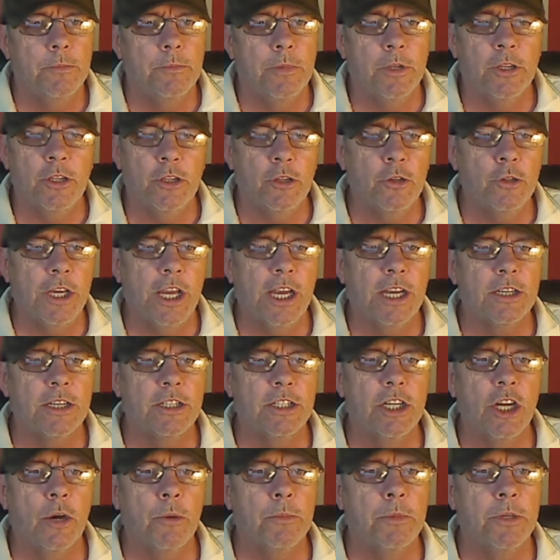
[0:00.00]
And you can't
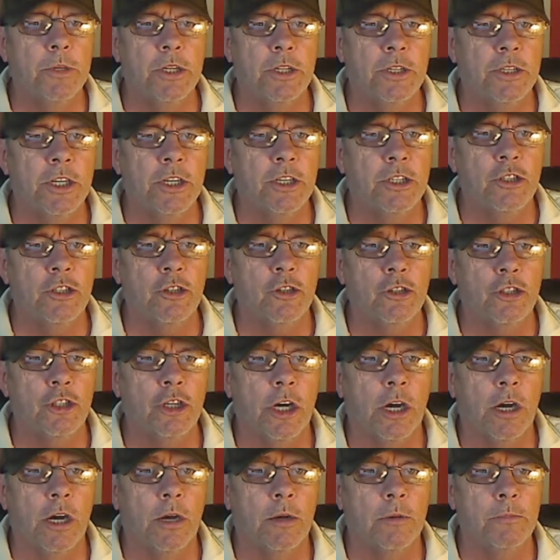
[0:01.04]
tell me you did your
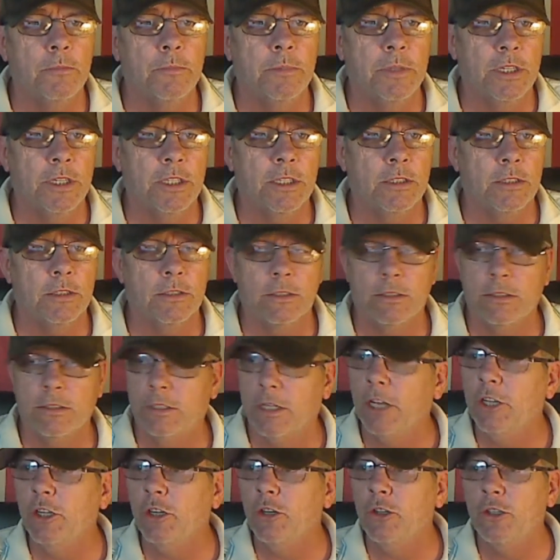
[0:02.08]
job, because
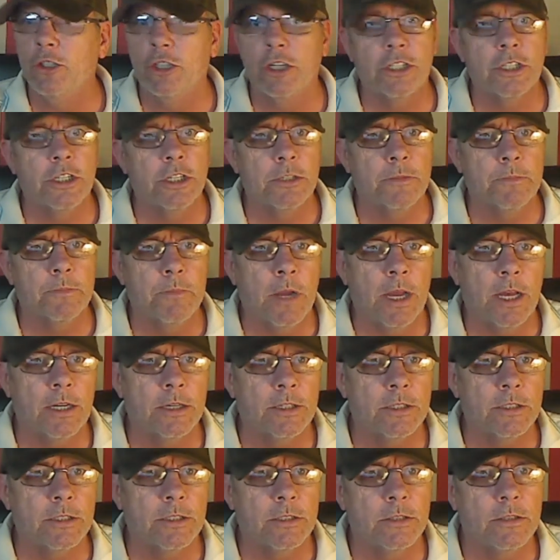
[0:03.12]
then you're just as bad
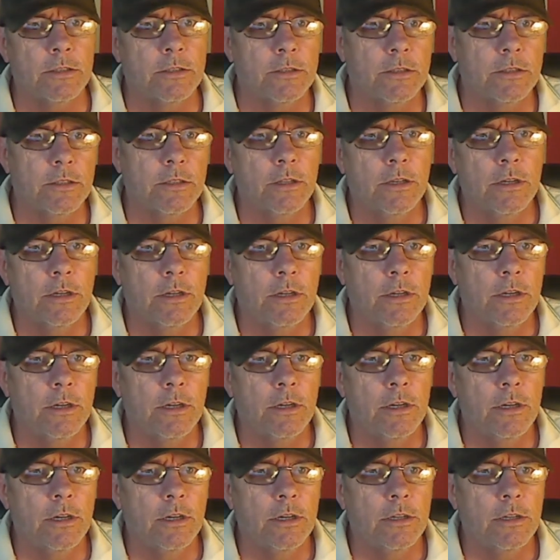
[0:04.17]
as
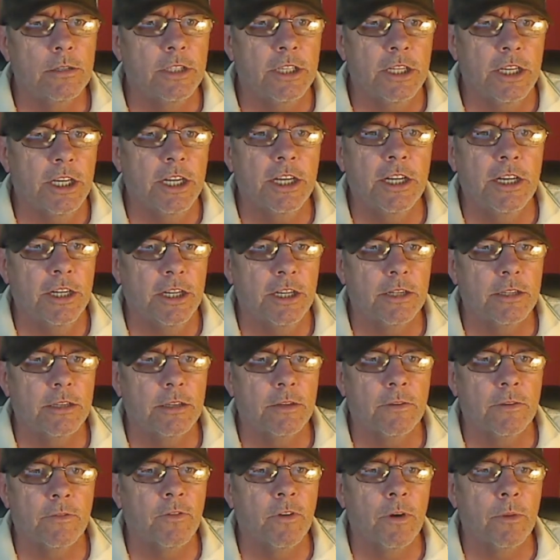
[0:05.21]
the idiot
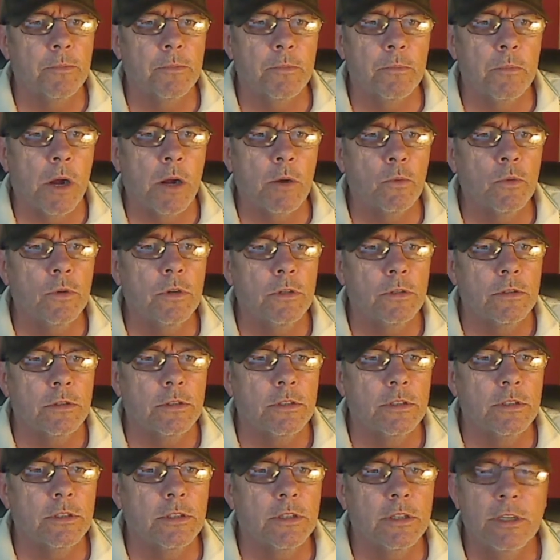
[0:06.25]
that flipped my
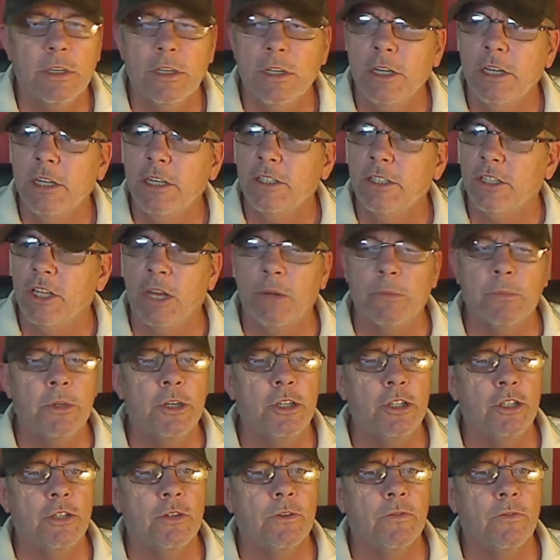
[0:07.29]
words. That
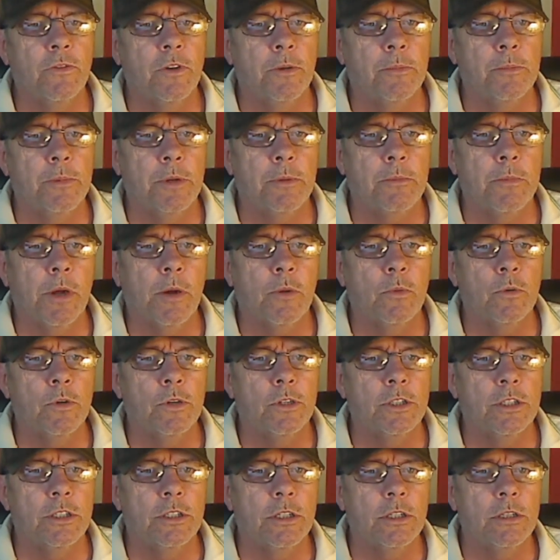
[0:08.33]
means you're flipping my
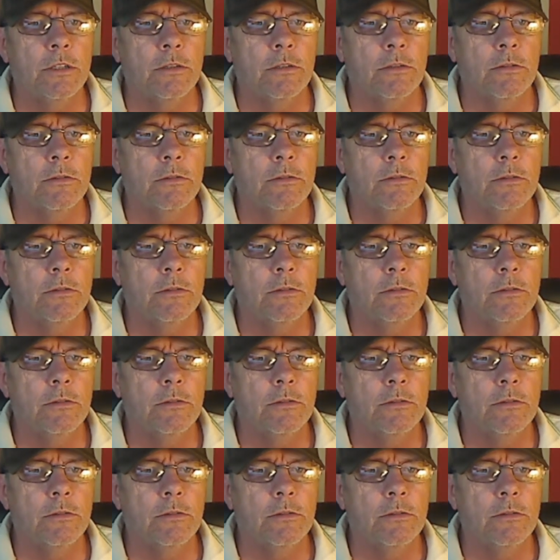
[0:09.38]
words too.